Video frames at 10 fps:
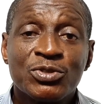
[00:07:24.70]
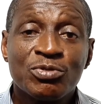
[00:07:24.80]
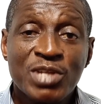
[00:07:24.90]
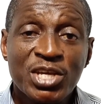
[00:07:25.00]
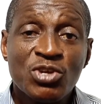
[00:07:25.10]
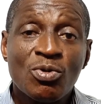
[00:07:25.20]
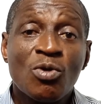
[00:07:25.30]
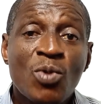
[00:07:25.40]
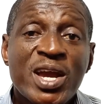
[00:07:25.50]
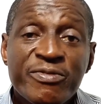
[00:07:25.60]
to take you
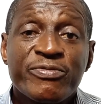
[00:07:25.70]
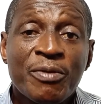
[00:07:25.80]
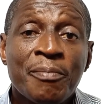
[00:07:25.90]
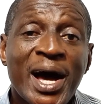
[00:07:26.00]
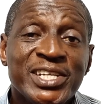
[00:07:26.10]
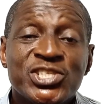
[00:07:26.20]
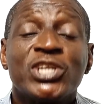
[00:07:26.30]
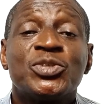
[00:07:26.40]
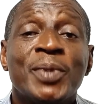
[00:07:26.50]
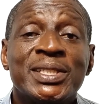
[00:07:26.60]
away from my
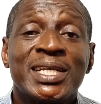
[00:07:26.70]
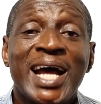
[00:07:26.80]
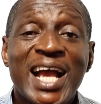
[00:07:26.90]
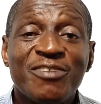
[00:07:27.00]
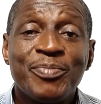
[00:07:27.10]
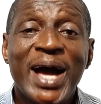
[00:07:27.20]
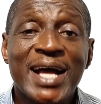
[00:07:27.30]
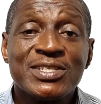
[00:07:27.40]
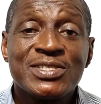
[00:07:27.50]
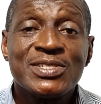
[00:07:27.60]
judgment that I have
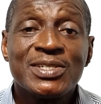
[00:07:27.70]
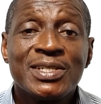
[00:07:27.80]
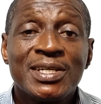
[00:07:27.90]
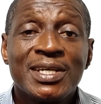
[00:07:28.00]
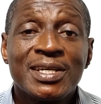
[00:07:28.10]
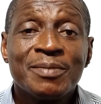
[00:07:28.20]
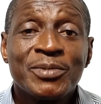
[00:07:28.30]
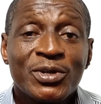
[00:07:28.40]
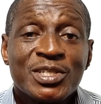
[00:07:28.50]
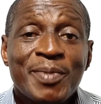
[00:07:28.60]
passed.
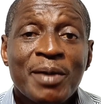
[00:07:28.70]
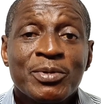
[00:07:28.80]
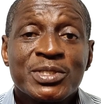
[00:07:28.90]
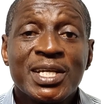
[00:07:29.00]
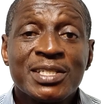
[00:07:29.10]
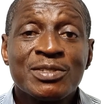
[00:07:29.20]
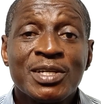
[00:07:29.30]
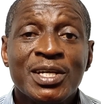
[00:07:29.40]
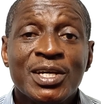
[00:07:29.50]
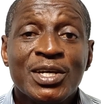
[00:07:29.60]
Because the Bible says,
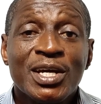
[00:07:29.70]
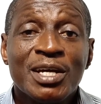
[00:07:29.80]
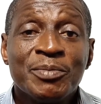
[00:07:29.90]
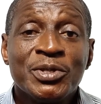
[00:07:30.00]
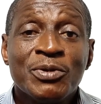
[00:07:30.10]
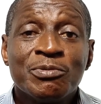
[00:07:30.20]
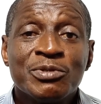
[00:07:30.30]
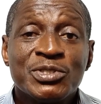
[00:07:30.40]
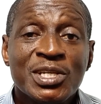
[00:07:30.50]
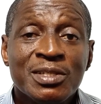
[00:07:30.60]
um, you know,
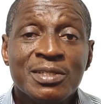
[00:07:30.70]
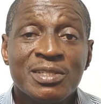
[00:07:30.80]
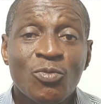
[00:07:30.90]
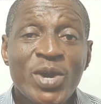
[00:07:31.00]
sin, the